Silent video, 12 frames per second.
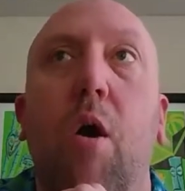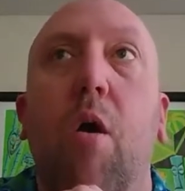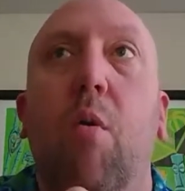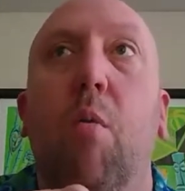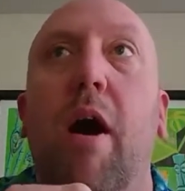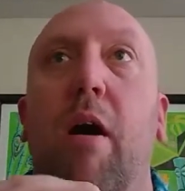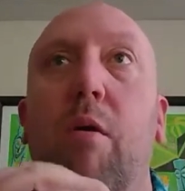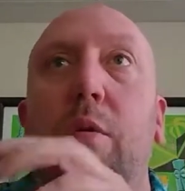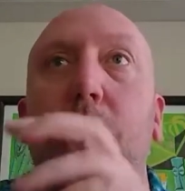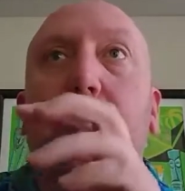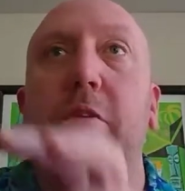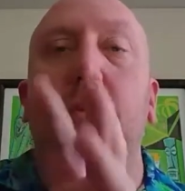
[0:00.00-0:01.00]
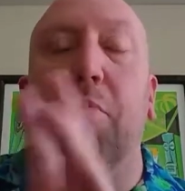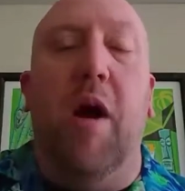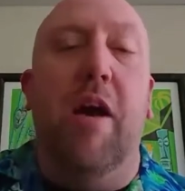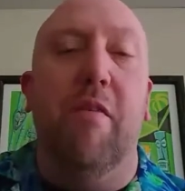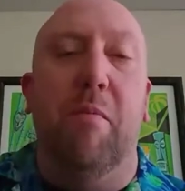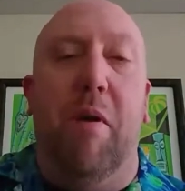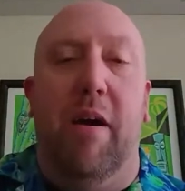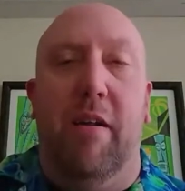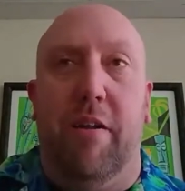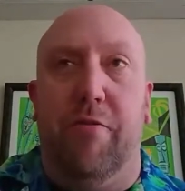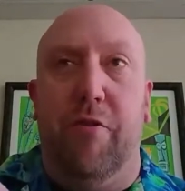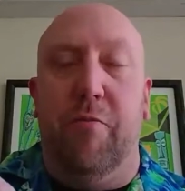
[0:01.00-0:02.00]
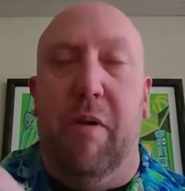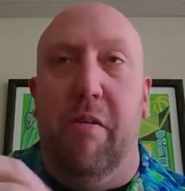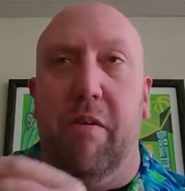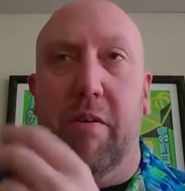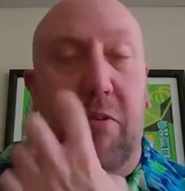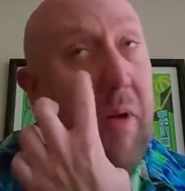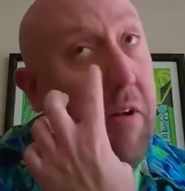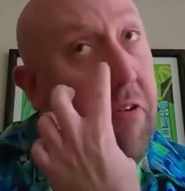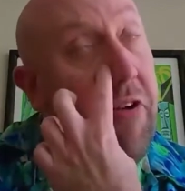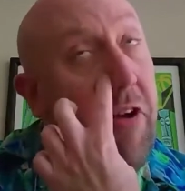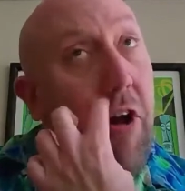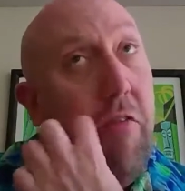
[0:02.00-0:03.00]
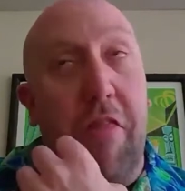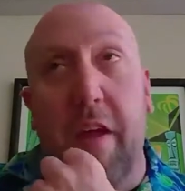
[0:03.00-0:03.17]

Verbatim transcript: Well, when we do private bottlings for Smuggler's Cove, and I